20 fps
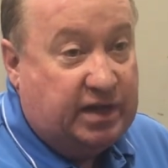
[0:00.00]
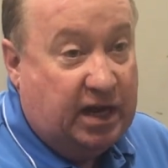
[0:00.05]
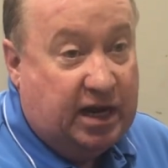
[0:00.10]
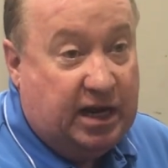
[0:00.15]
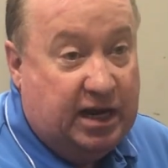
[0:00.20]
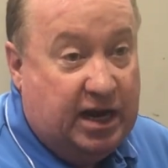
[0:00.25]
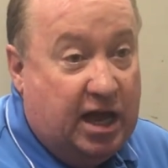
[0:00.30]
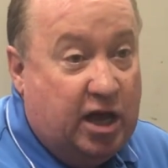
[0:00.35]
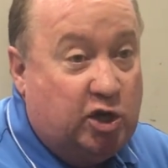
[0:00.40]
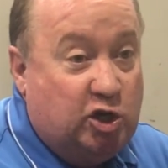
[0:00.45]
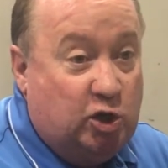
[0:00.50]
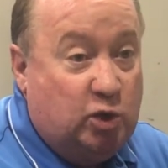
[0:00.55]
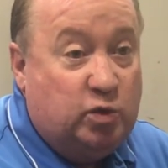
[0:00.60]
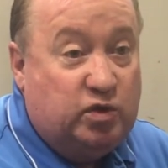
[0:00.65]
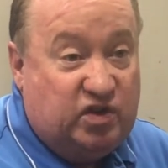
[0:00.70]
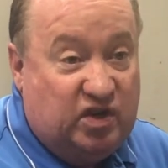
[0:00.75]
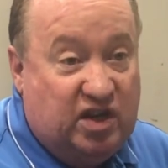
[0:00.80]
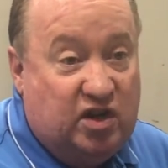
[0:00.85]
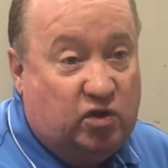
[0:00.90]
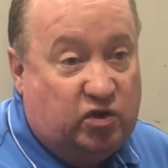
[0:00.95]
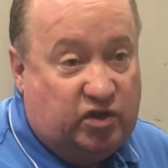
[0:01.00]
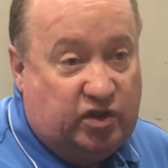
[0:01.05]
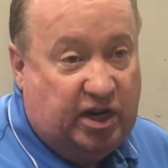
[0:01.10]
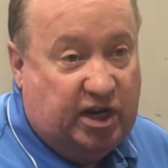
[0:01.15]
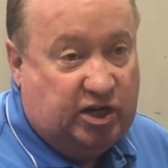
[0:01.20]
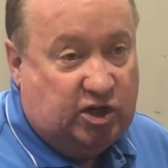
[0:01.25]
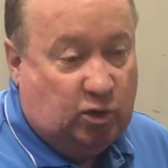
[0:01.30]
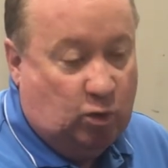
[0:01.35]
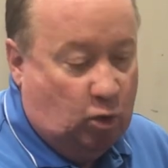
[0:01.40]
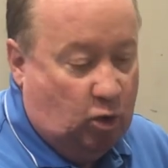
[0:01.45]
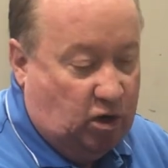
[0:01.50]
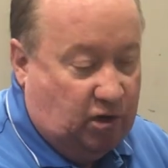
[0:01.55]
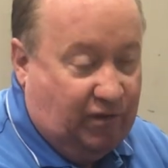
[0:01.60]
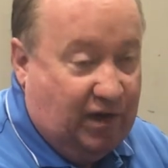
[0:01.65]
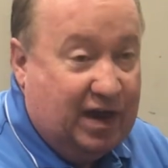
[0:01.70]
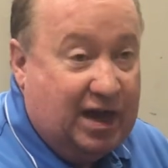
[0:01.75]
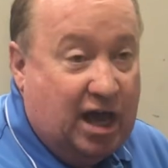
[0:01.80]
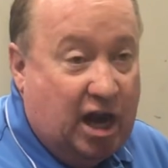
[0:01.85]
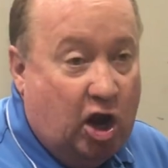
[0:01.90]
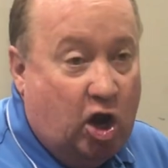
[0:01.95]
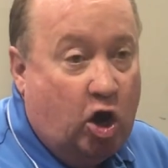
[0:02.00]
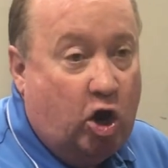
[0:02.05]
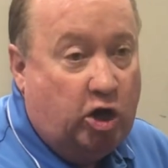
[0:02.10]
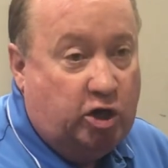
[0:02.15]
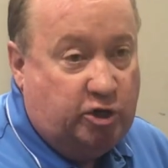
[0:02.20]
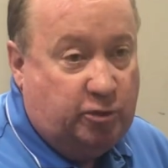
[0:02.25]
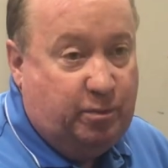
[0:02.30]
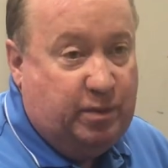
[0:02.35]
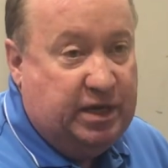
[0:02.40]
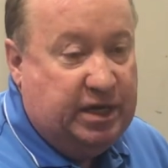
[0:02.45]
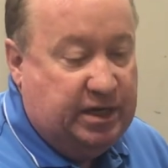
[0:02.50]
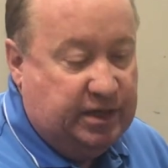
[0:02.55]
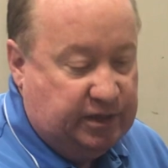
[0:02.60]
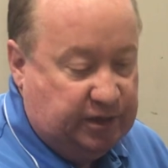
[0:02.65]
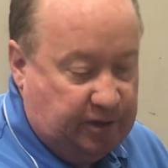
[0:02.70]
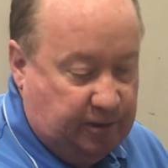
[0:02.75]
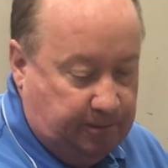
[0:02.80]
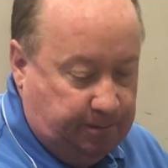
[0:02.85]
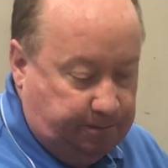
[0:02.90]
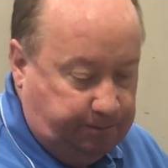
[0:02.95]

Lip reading: I can now do single station work if I got a large piece.